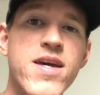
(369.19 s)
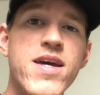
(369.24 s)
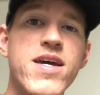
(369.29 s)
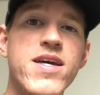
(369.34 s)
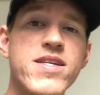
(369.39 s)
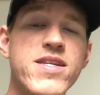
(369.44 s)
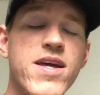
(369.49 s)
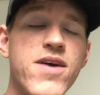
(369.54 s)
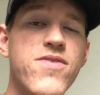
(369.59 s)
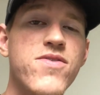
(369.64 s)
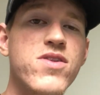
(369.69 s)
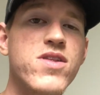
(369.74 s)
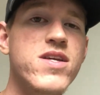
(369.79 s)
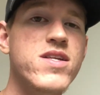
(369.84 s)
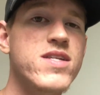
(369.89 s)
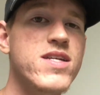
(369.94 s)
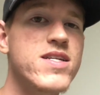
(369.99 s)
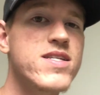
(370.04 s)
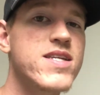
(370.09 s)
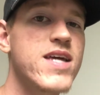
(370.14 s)
It definitely
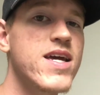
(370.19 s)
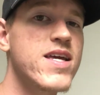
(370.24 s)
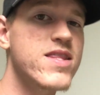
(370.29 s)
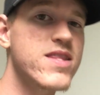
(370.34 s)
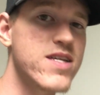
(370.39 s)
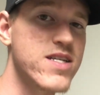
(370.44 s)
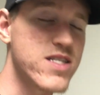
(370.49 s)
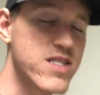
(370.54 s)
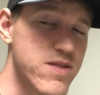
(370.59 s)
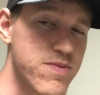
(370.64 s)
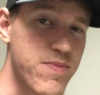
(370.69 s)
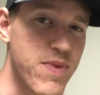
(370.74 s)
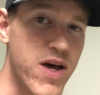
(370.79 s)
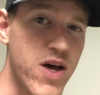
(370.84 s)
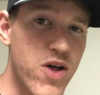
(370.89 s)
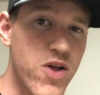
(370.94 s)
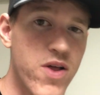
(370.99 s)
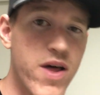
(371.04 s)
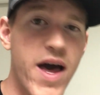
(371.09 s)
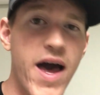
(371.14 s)
did take the
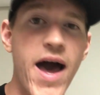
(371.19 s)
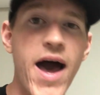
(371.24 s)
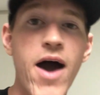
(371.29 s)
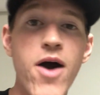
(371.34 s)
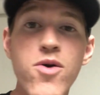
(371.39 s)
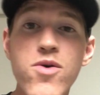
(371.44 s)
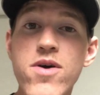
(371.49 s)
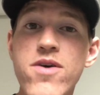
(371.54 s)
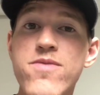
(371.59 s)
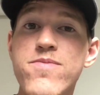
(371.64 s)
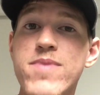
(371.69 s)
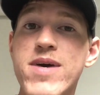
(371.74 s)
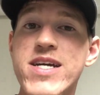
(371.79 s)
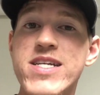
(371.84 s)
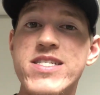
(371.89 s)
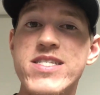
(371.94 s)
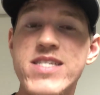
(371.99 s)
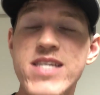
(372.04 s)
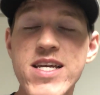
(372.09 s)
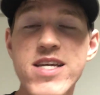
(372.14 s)
smell out of my
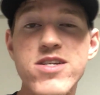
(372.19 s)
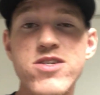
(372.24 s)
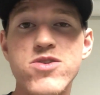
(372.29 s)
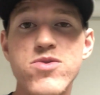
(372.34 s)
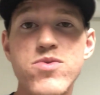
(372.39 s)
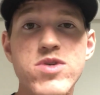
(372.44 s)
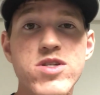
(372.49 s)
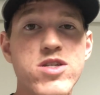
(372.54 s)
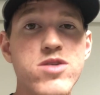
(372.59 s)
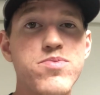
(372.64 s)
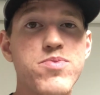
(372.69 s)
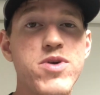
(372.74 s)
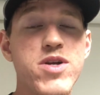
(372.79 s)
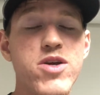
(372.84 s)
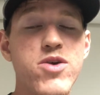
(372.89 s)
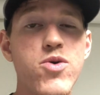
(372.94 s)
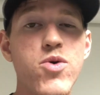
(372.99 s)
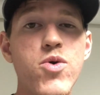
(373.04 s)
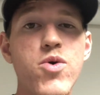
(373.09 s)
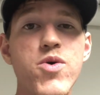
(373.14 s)
seats, which is pretty
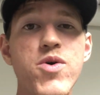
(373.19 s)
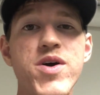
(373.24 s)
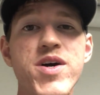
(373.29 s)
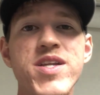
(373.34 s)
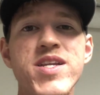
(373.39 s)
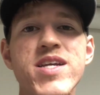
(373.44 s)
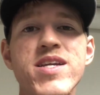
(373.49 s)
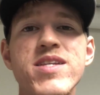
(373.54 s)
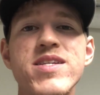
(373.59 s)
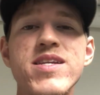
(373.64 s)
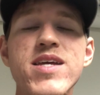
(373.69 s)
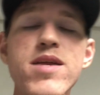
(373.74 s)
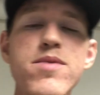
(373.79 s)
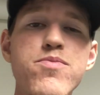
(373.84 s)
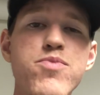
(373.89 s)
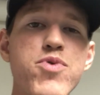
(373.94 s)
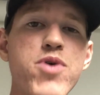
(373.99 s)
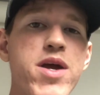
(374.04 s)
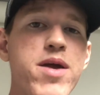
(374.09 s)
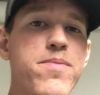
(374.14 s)
cool, and it did
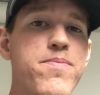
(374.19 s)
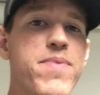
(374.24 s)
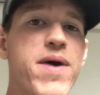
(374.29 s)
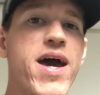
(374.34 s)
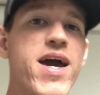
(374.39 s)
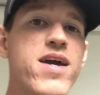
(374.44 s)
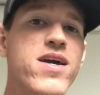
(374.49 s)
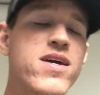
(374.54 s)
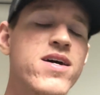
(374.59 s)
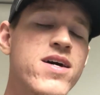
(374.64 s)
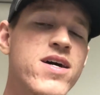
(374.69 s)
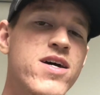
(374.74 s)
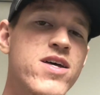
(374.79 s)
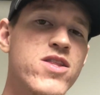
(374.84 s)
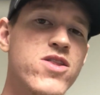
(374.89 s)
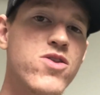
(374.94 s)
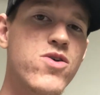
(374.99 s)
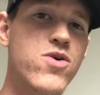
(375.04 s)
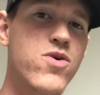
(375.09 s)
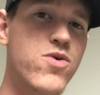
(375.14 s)
bring back
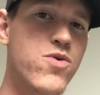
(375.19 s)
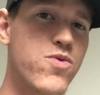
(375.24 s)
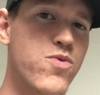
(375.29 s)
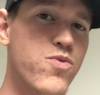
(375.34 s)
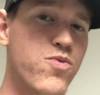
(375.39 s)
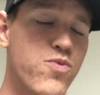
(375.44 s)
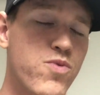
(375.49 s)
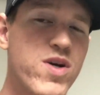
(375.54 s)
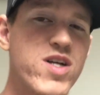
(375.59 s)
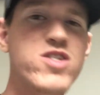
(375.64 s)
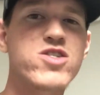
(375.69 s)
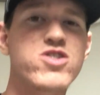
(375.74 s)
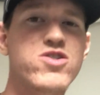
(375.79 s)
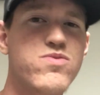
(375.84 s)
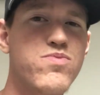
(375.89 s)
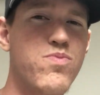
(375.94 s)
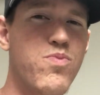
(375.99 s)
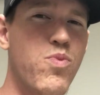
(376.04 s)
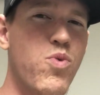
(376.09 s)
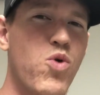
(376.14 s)
the rich
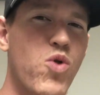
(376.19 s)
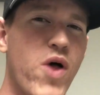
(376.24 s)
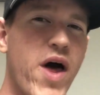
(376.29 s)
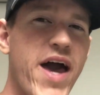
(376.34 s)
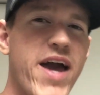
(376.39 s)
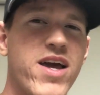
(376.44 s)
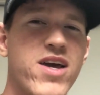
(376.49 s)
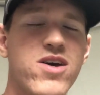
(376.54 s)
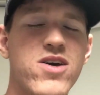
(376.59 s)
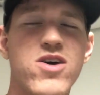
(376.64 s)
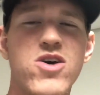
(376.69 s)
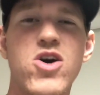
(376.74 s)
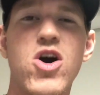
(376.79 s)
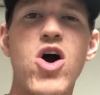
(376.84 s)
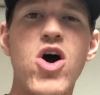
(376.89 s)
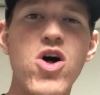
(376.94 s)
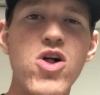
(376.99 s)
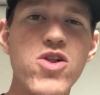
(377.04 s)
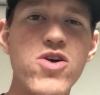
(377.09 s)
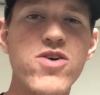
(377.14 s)
black
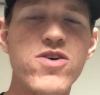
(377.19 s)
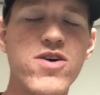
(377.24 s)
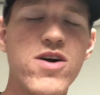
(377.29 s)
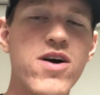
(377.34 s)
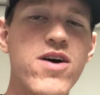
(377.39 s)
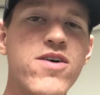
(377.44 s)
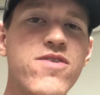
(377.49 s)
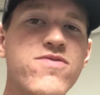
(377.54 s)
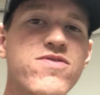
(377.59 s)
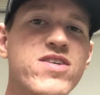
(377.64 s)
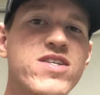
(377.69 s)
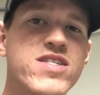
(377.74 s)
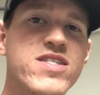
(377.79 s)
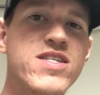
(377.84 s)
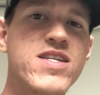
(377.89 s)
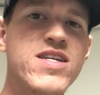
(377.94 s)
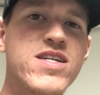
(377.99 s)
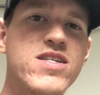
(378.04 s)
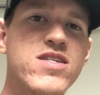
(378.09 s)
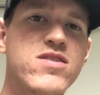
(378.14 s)
color of the
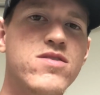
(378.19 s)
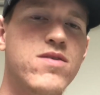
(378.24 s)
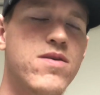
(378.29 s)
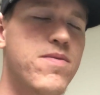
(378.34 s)
seats.